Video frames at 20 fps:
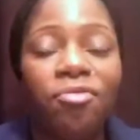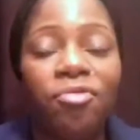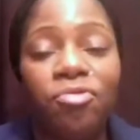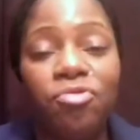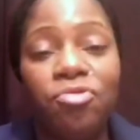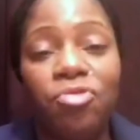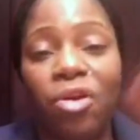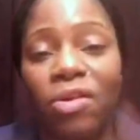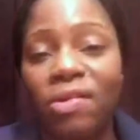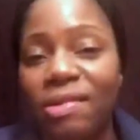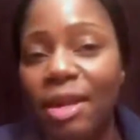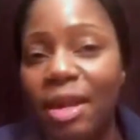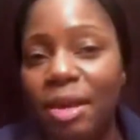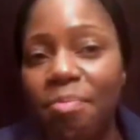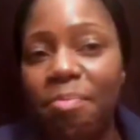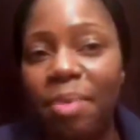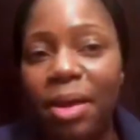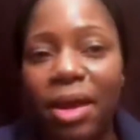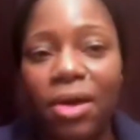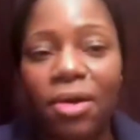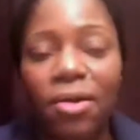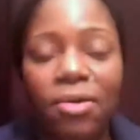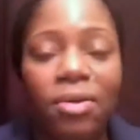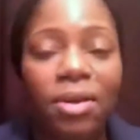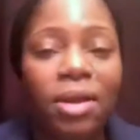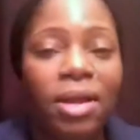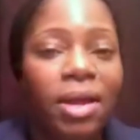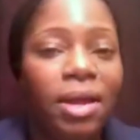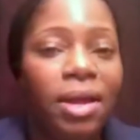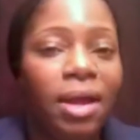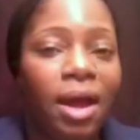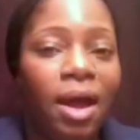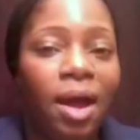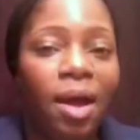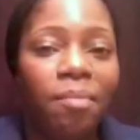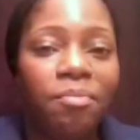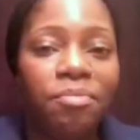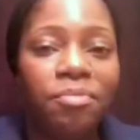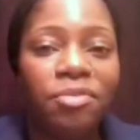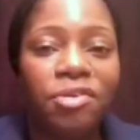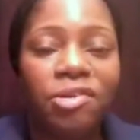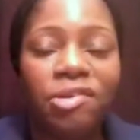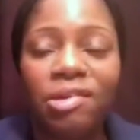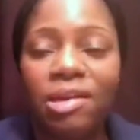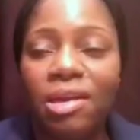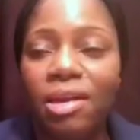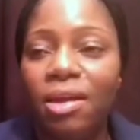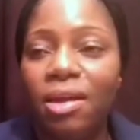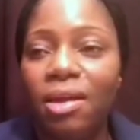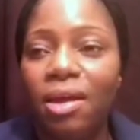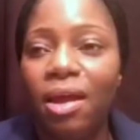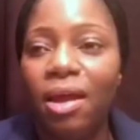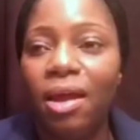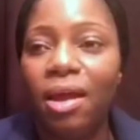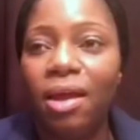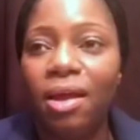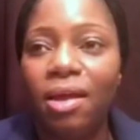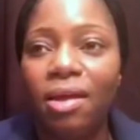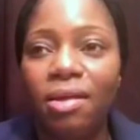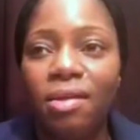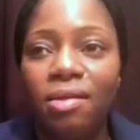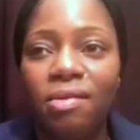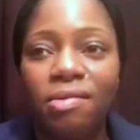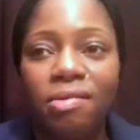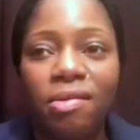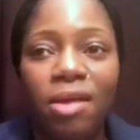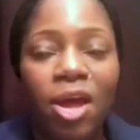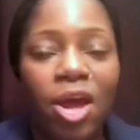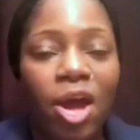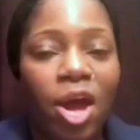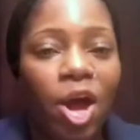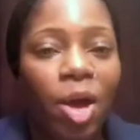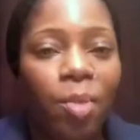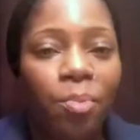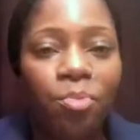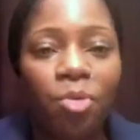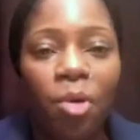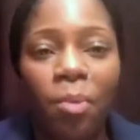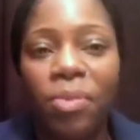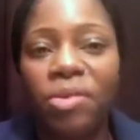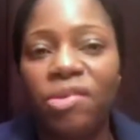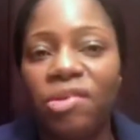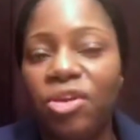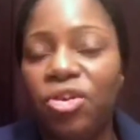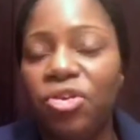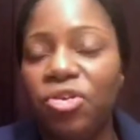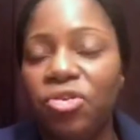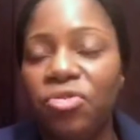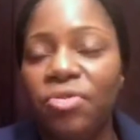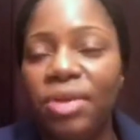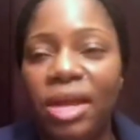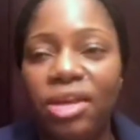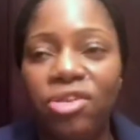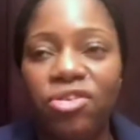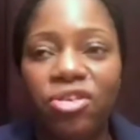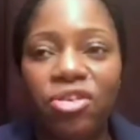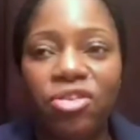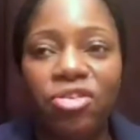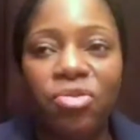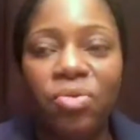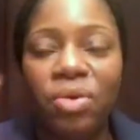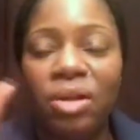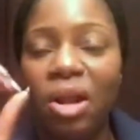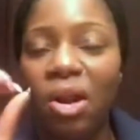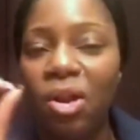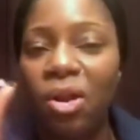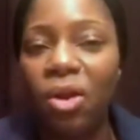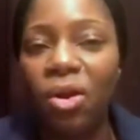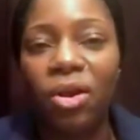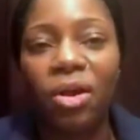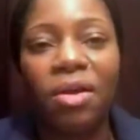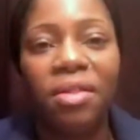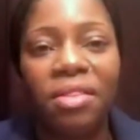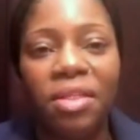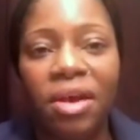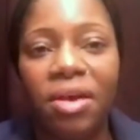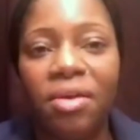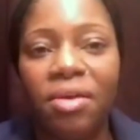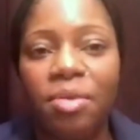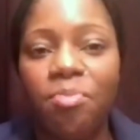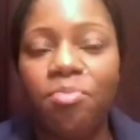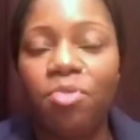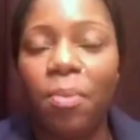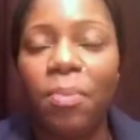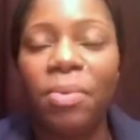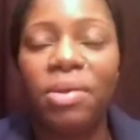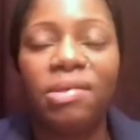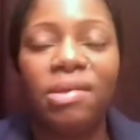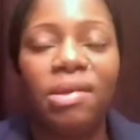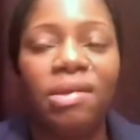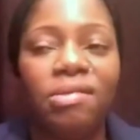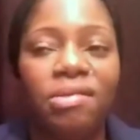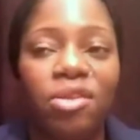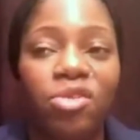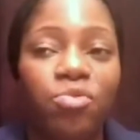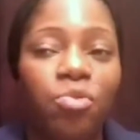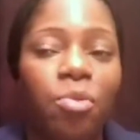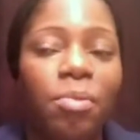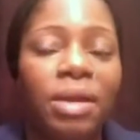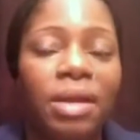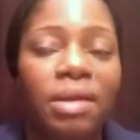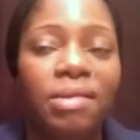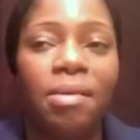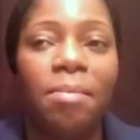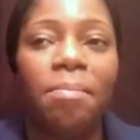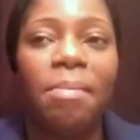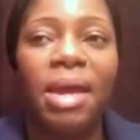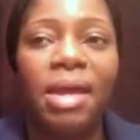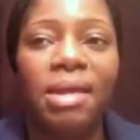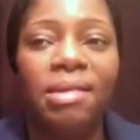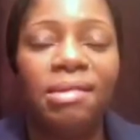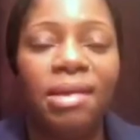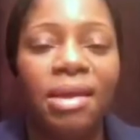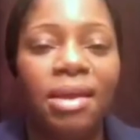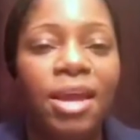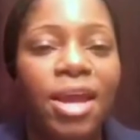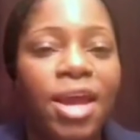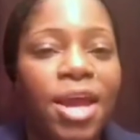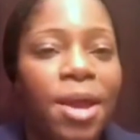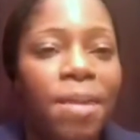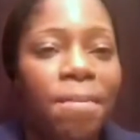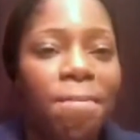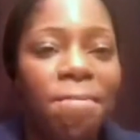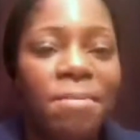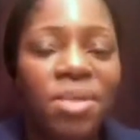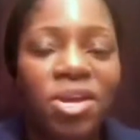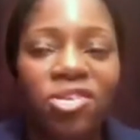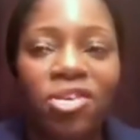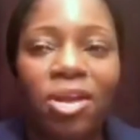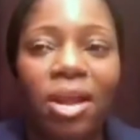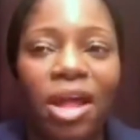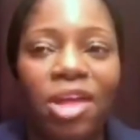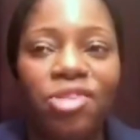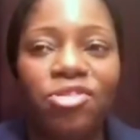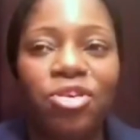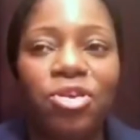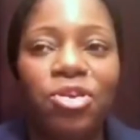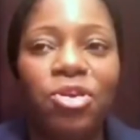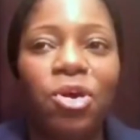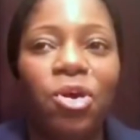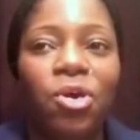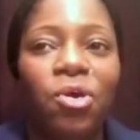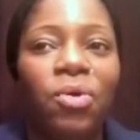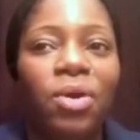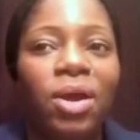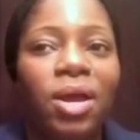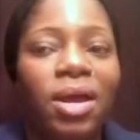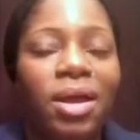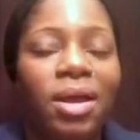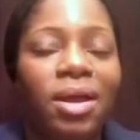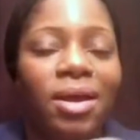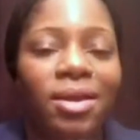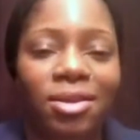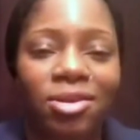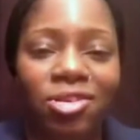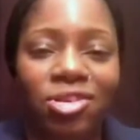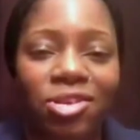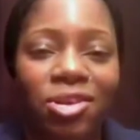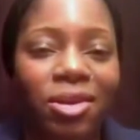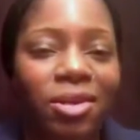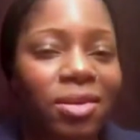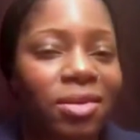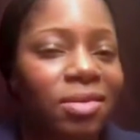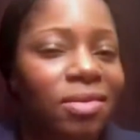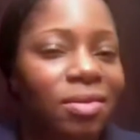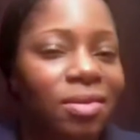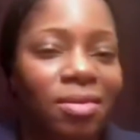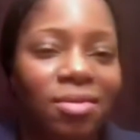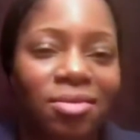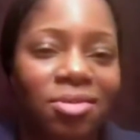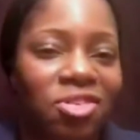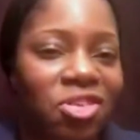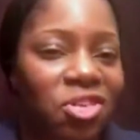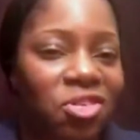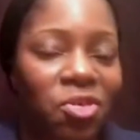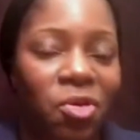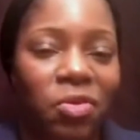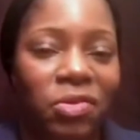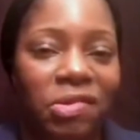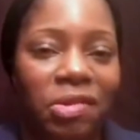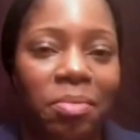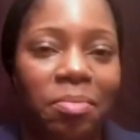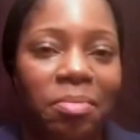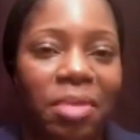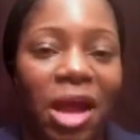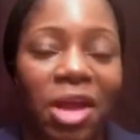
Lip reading: Rosalind Bell. She is a property guru and she's doing a lot out there in properties. This woman is amazing. Michelle, as you know, she's awesome.